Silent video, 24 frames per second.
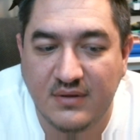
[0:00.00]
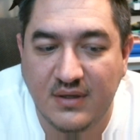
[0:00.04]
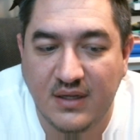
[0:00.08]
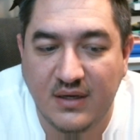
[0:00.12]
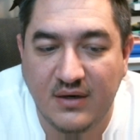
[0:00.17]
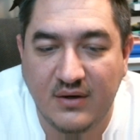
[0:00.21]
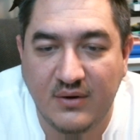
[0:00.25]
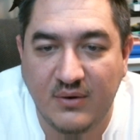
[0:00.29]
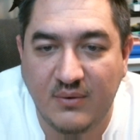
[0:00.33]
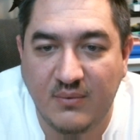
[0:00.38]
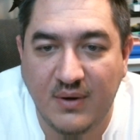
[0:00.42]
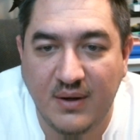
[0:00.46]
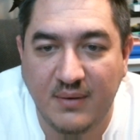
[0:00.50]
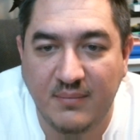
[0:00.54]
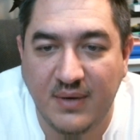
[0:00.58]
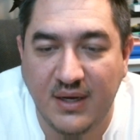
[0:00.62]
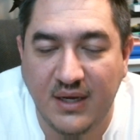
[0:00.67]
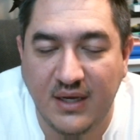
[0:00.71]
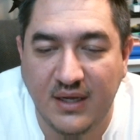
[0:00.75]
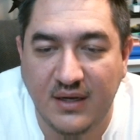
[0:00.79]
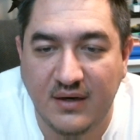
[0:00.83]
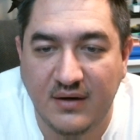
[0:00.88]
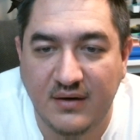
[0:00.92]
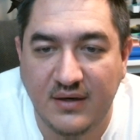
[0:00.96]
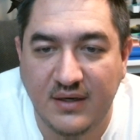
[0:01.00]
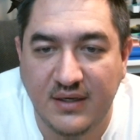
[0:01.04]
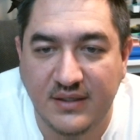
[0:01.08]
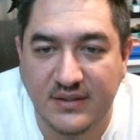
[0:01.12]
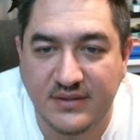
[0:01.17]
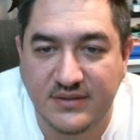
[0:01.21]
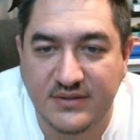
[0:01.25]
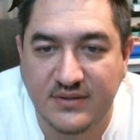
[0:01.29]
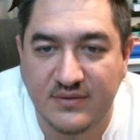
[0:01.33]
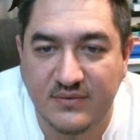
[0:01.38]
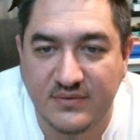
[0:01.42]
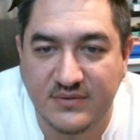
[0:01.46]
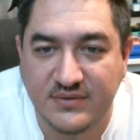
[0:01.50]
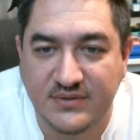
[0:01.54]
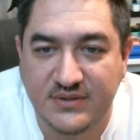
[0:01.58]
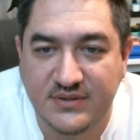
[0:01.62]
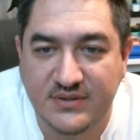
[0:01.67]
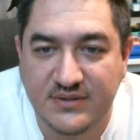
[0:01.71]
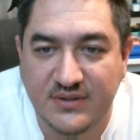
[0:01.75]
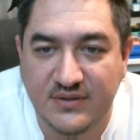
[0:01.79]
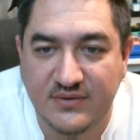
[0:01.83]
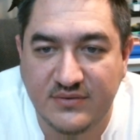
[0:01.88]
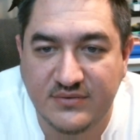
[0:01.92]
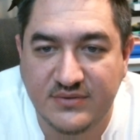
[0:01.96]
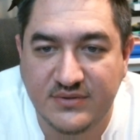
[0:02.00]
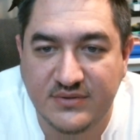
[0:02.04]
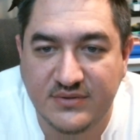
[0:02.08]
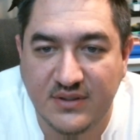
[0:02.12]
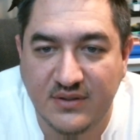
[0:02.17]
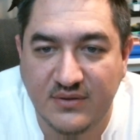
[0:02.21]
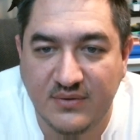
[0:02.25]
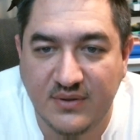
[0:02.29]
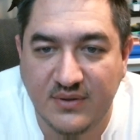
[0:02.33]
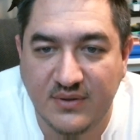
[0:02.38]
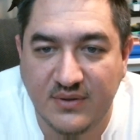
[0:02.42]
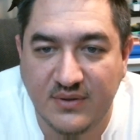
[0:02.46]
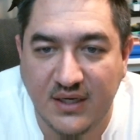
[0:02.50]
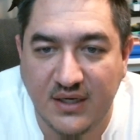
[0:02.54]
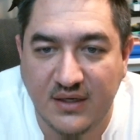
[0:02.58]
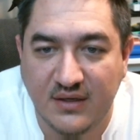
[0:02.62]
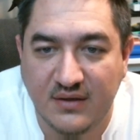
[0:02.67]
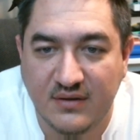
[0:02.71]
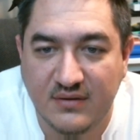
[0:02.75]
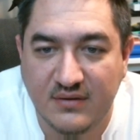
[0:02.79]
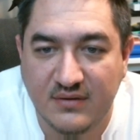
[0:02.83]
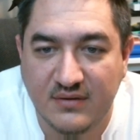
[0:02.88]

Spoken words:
I don't know why my internet is going so slow today.